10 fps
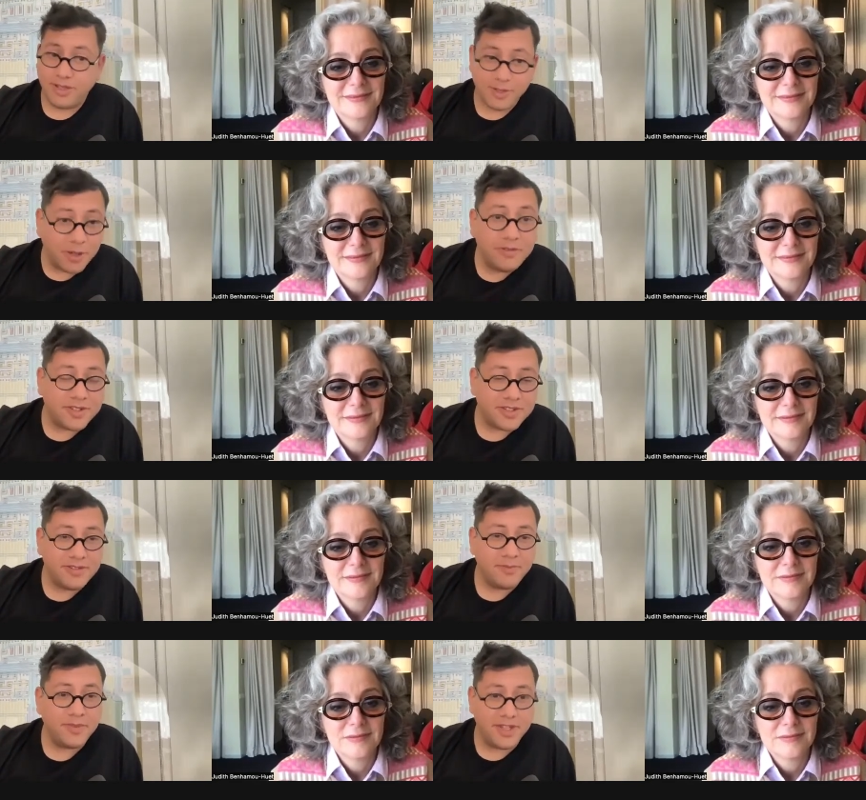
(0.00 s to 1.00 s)
Speaker 1: a service,
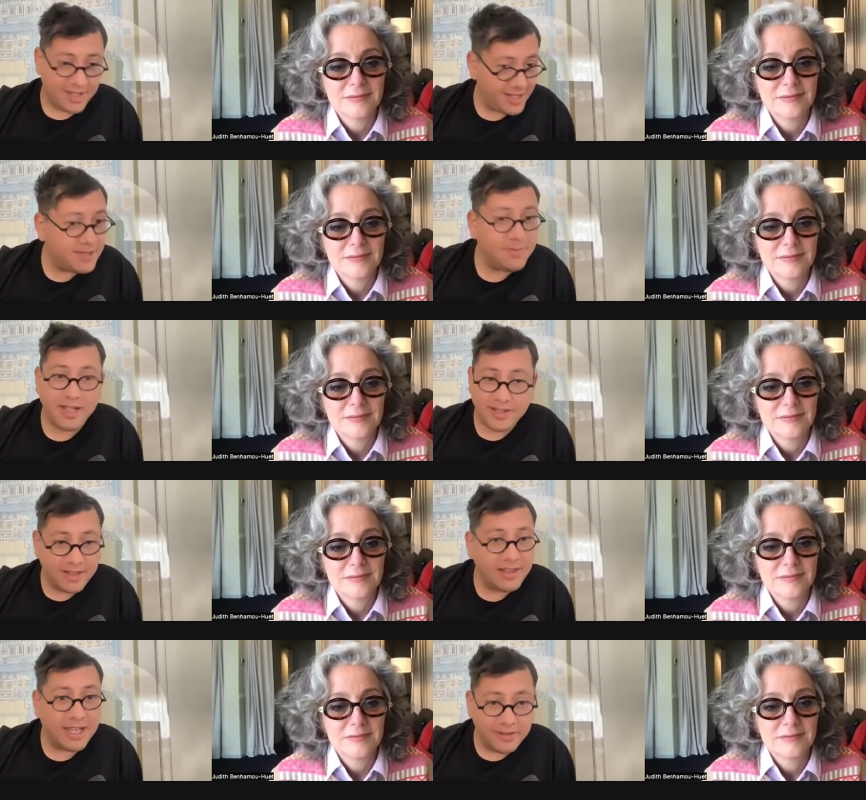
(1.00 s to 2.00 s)
it's an experience in
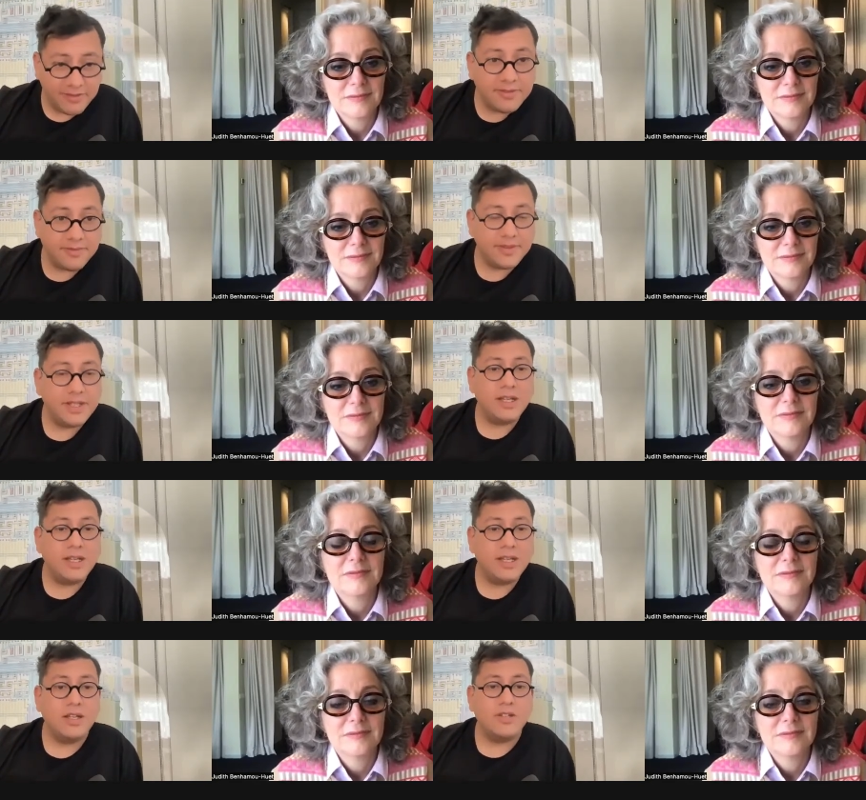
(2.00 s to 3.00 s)
life.
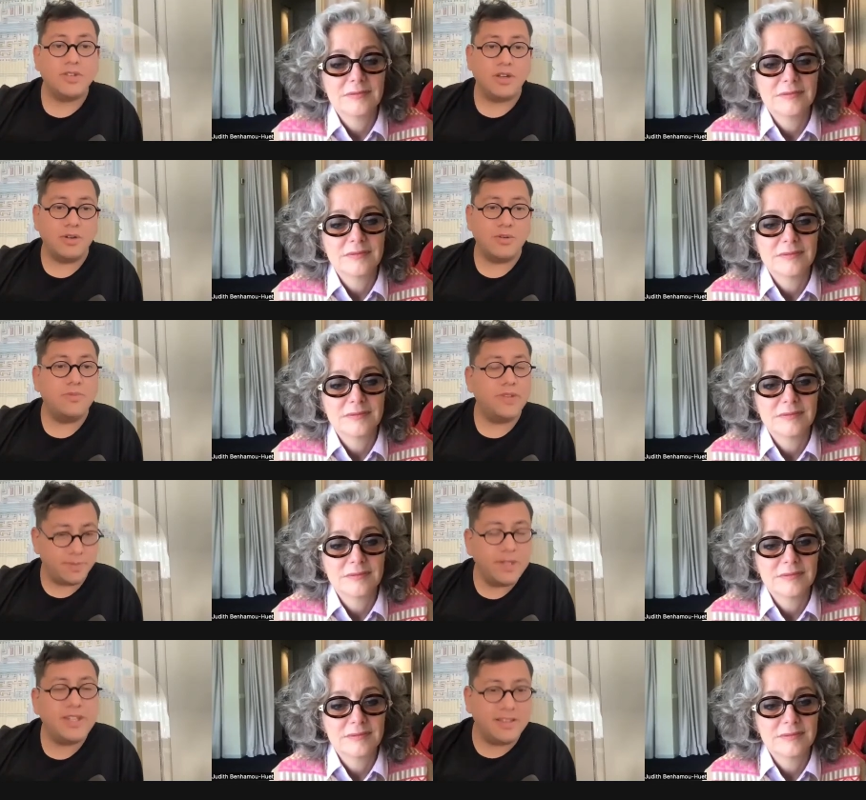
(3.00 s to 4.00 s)
So it's
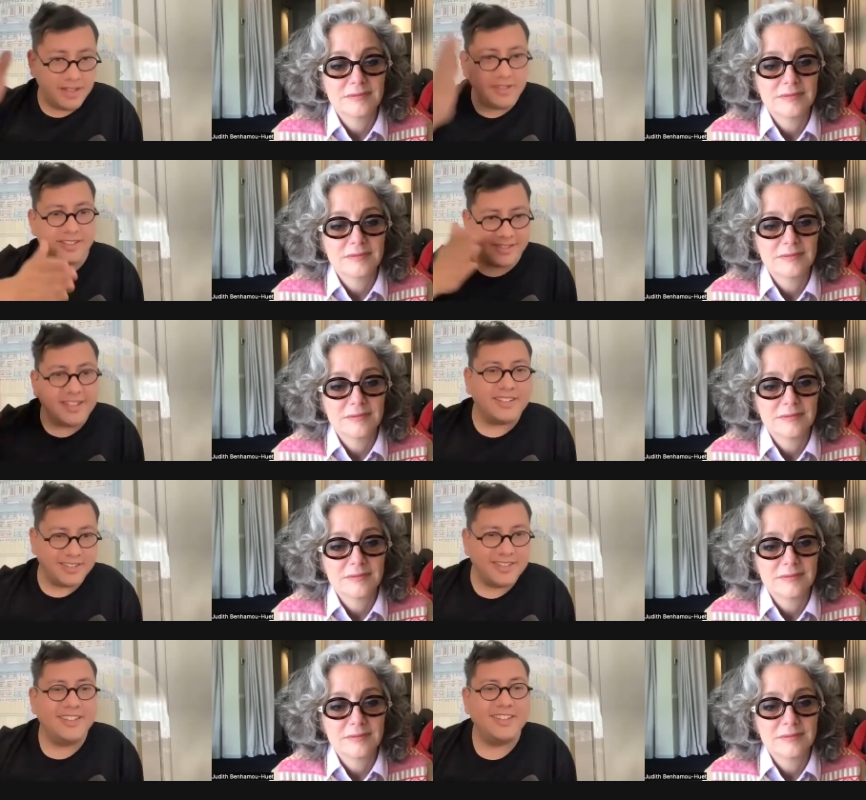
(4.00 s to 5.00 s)
pretty clearly distinct
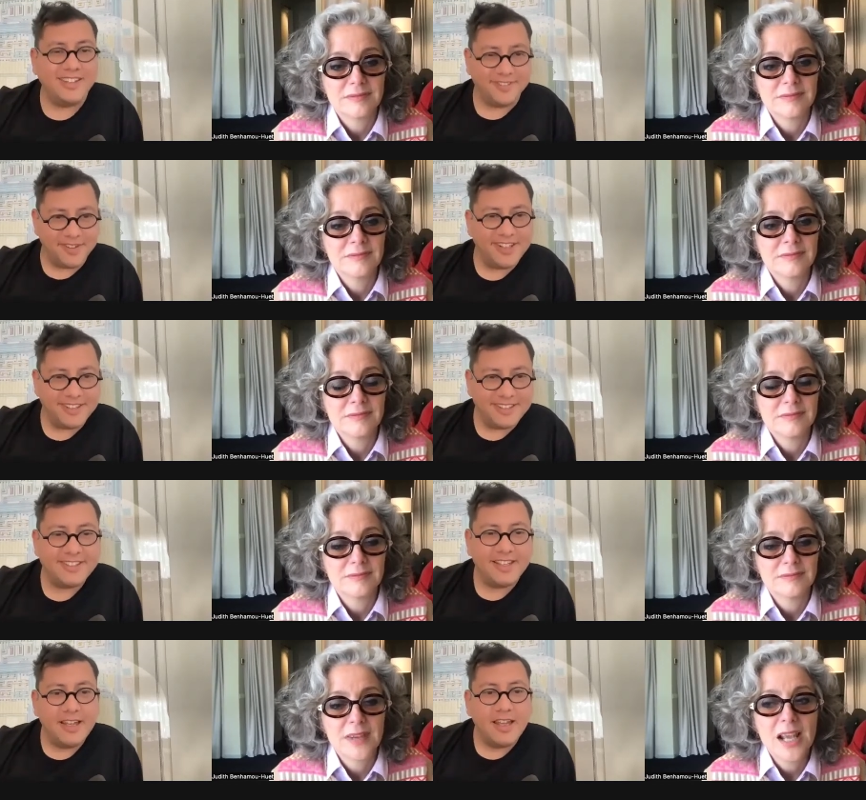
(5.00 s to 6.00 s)
and uh, what mm. it is.
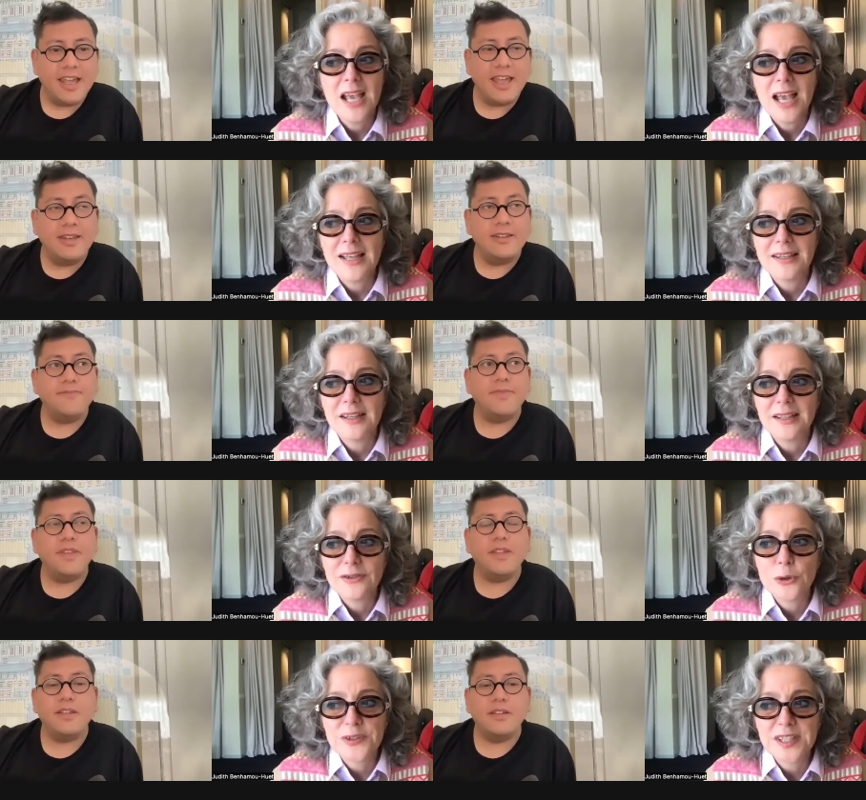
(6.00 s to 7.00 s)
Speaker 2: And, and
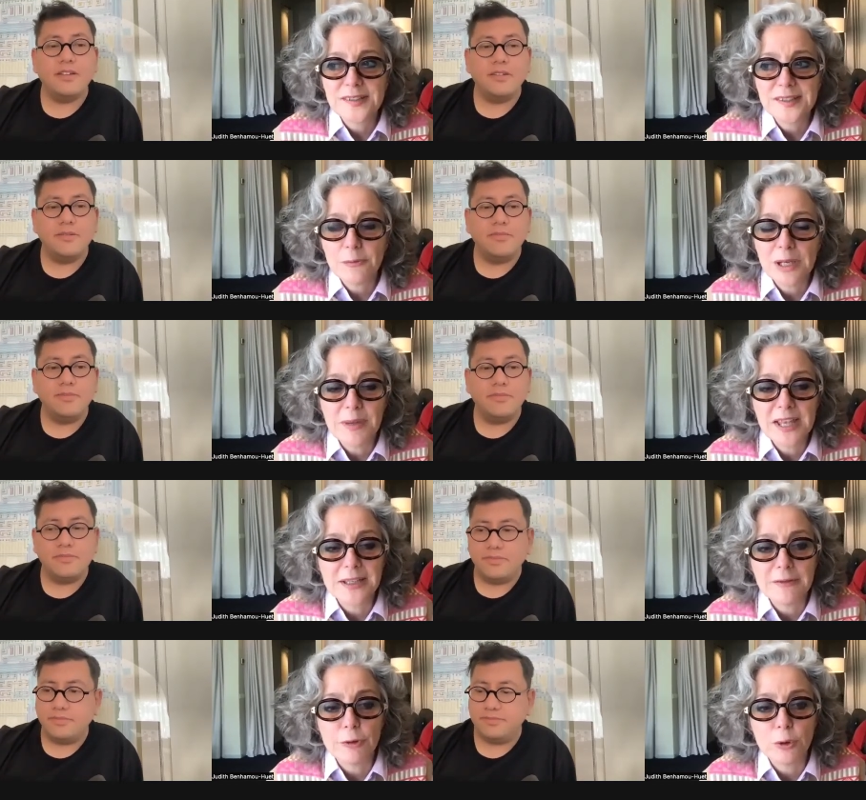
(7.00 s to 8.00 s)
do you think there will be
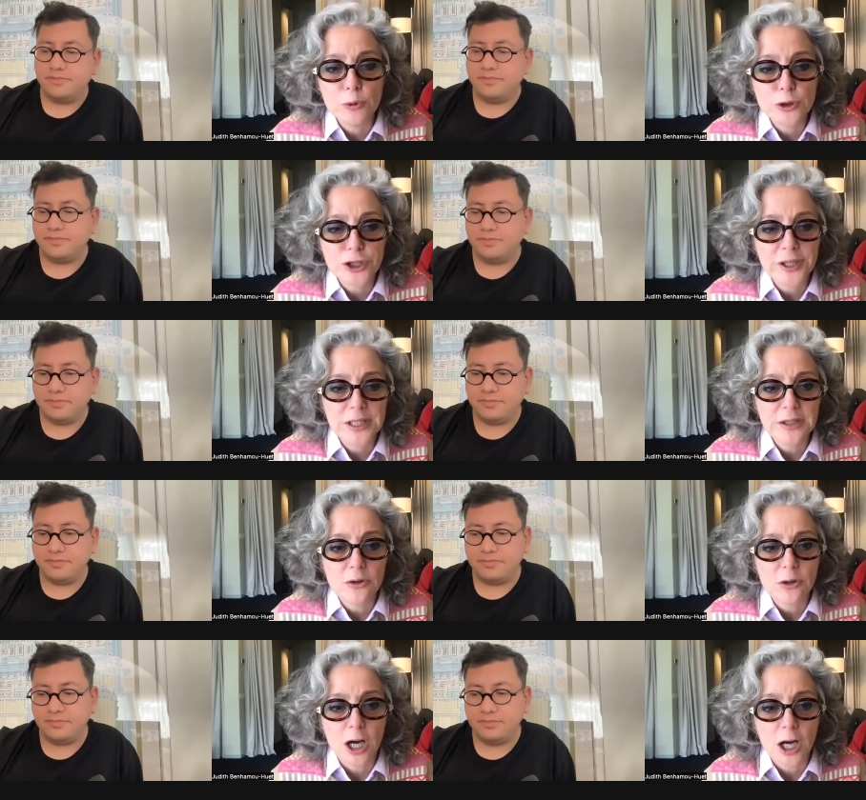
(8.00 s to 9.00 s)
an evolution in
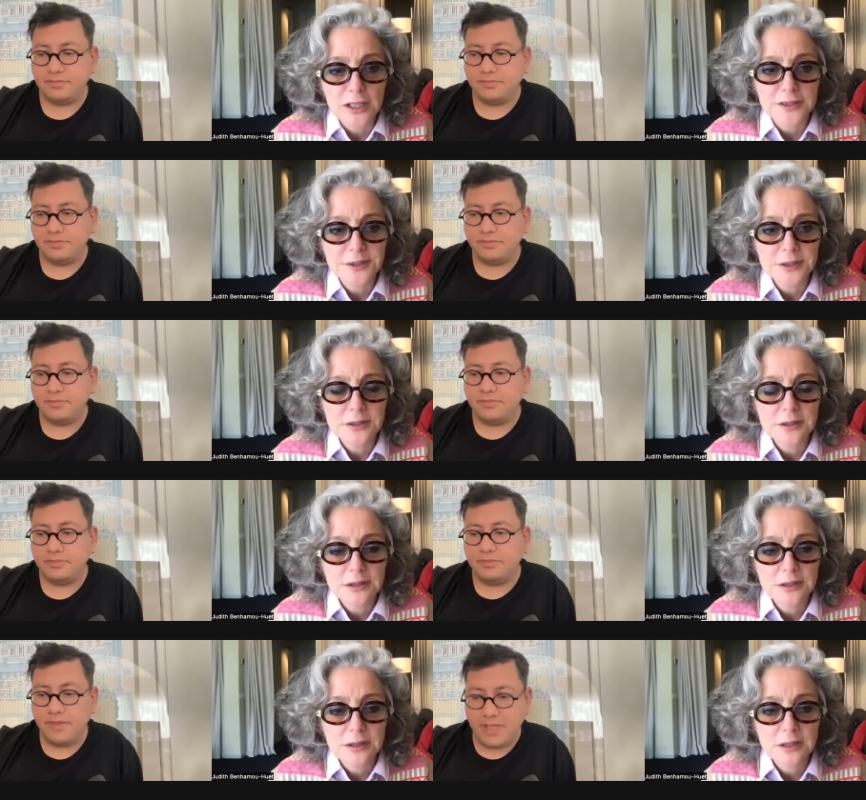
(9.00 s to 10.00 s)
your art?
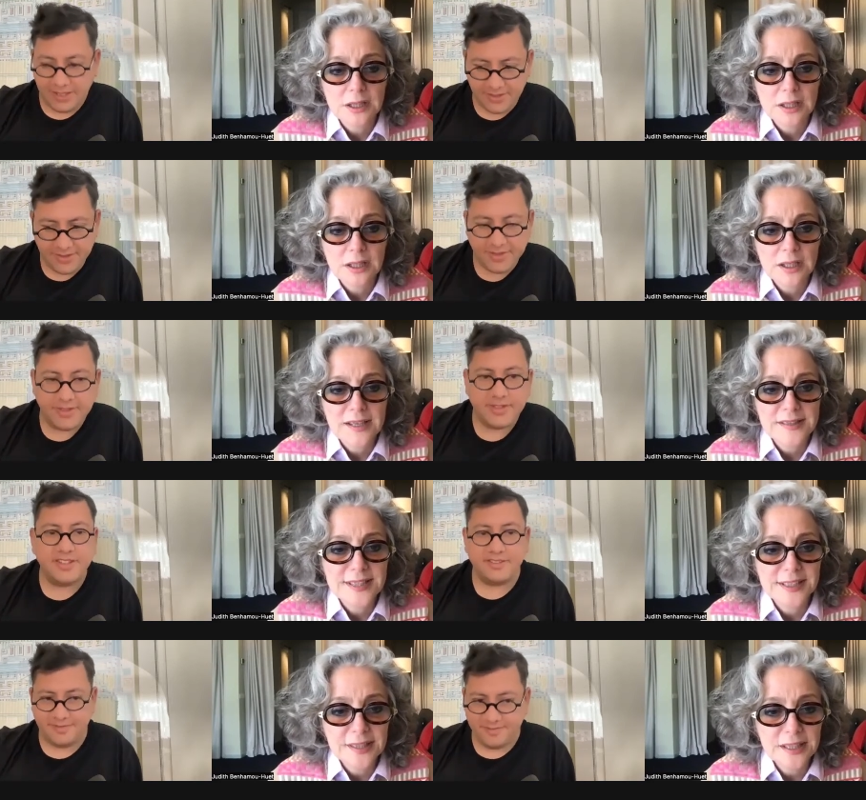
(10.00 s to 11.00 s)
Speaker 1: Yes.
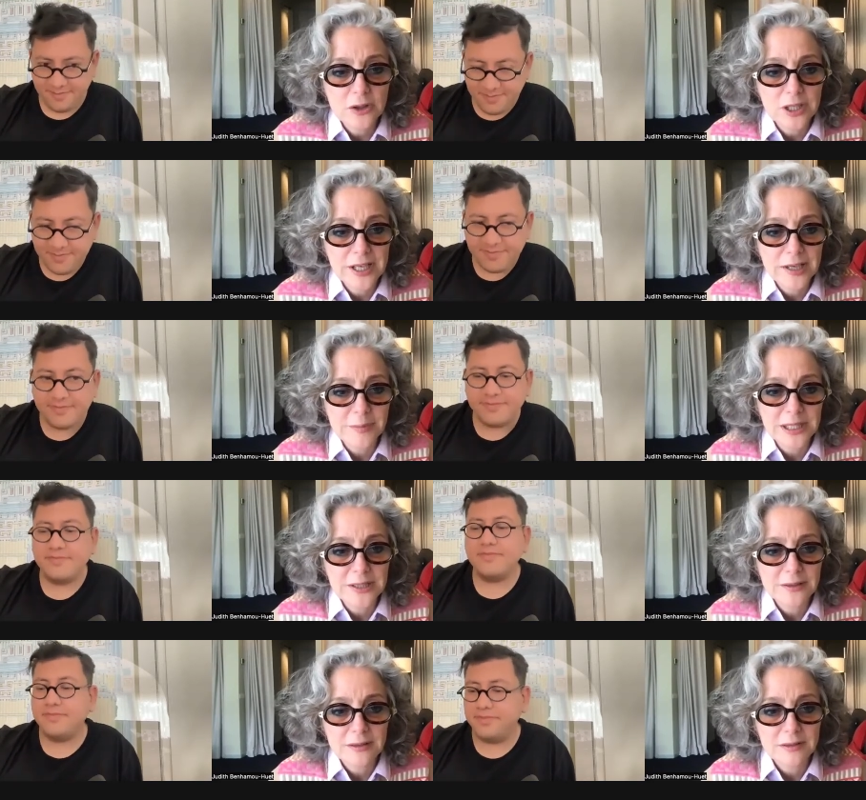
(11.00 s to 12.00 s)
Speaker 2: Aesthetically, I mean?